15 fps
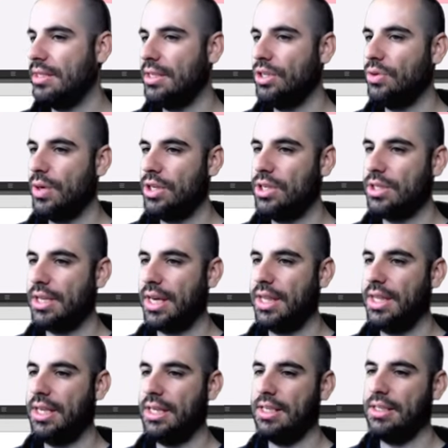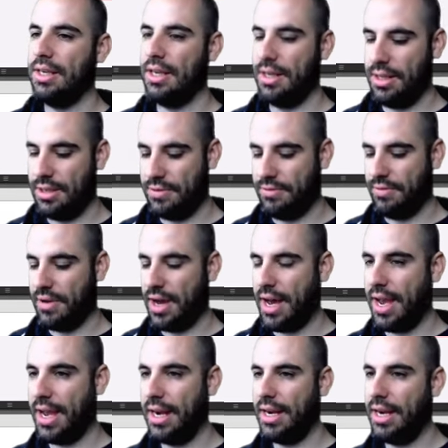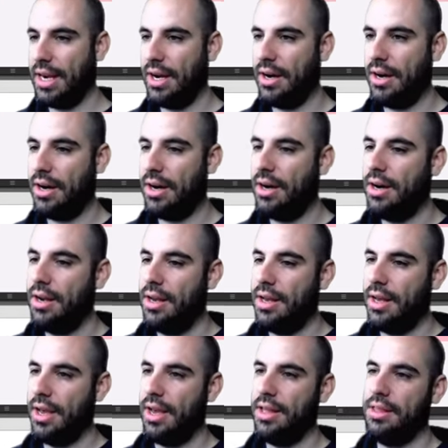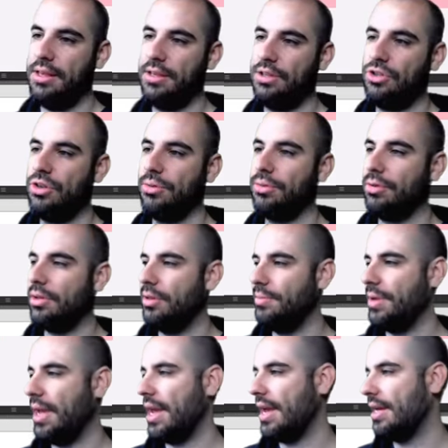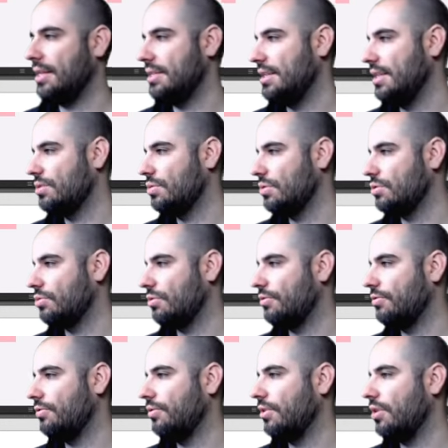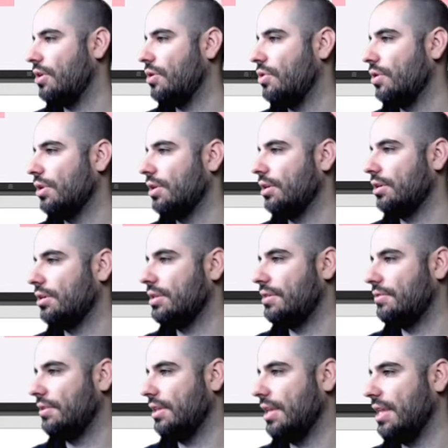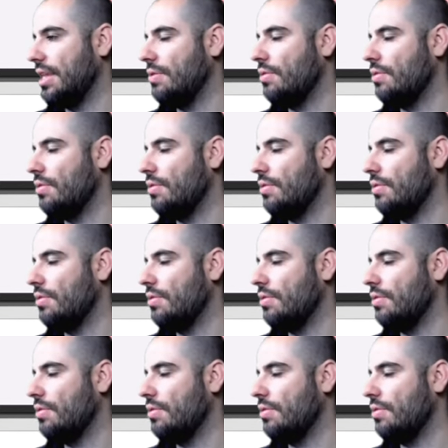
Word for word: situations like these, uh, this Vine here and this Dribbble and Behance, these ones will flow a little differently. They